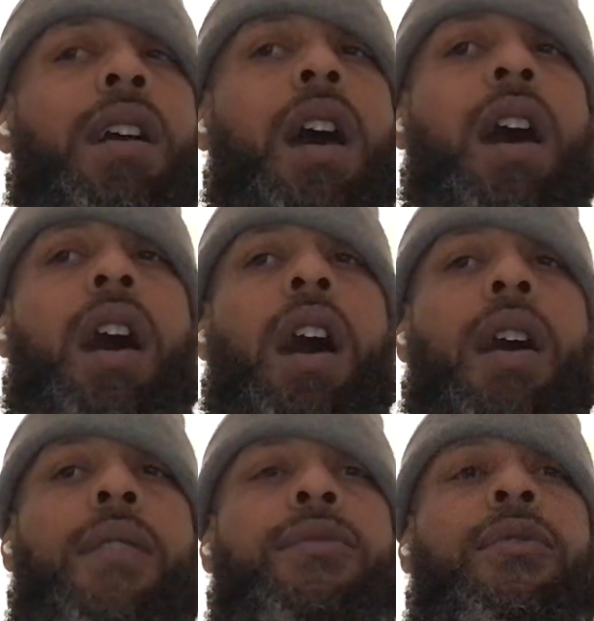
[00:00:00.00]

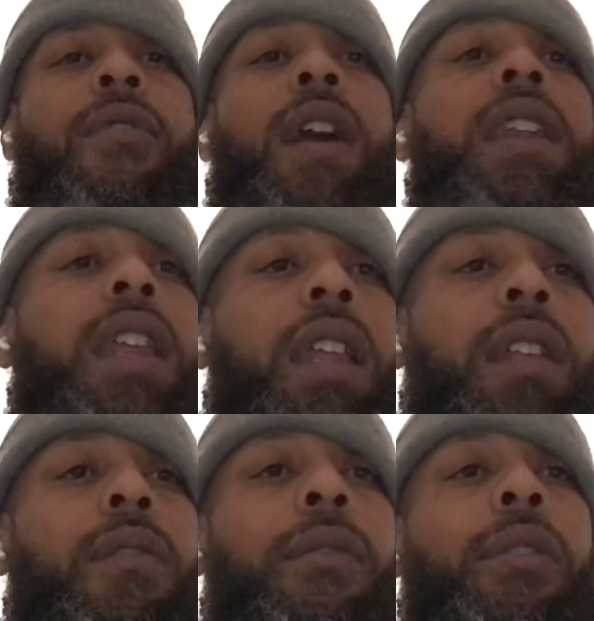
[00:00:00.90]
of
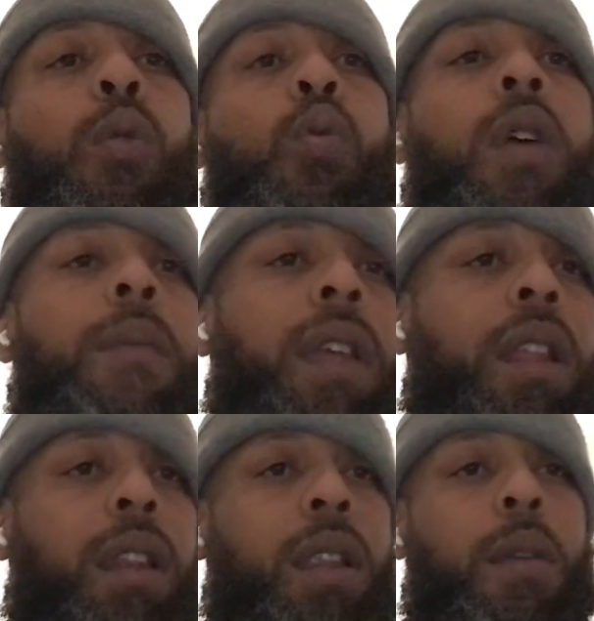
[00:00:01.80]
funding for
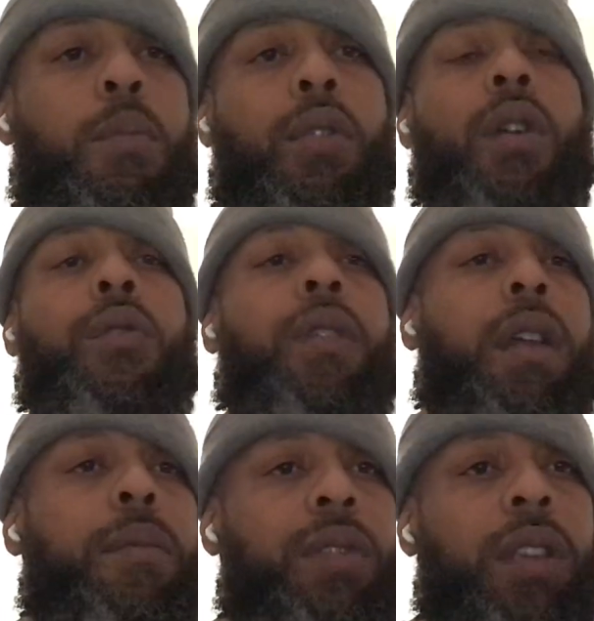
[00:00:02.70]
women
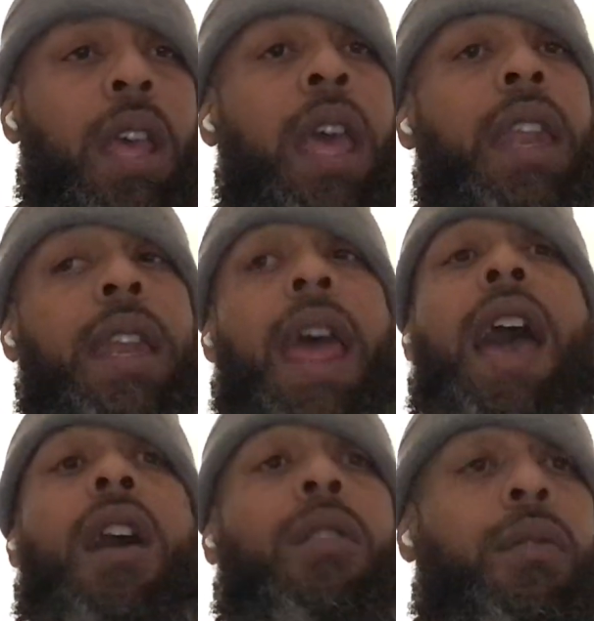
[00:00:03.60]
programs.
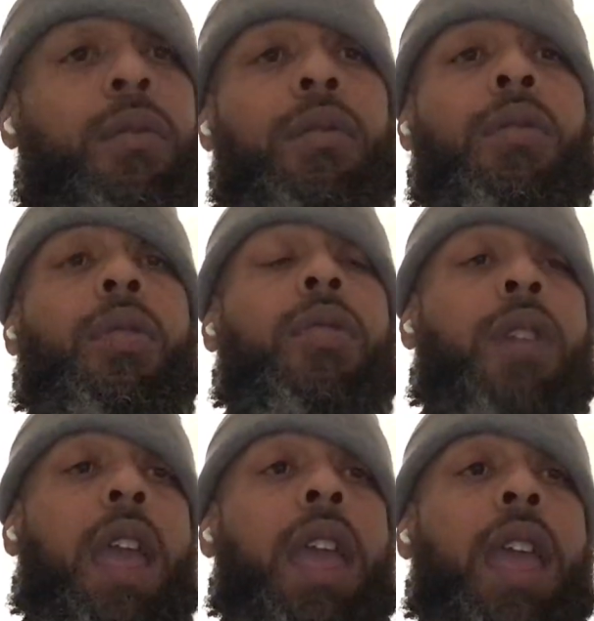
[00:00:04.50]
Now
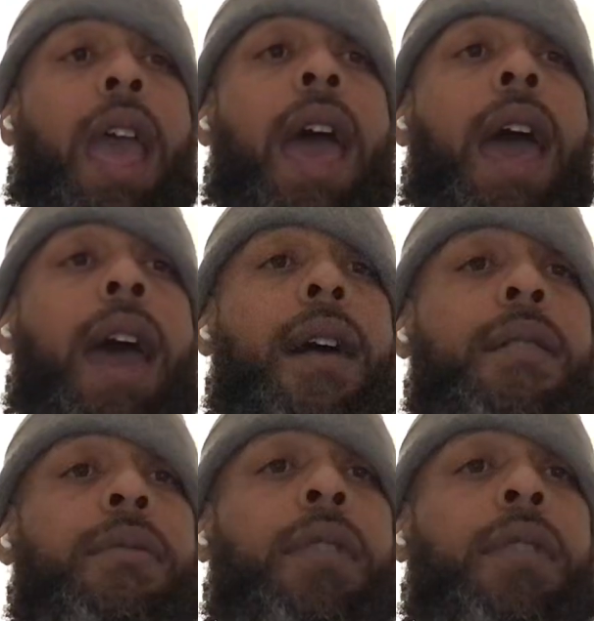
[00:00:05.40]
they have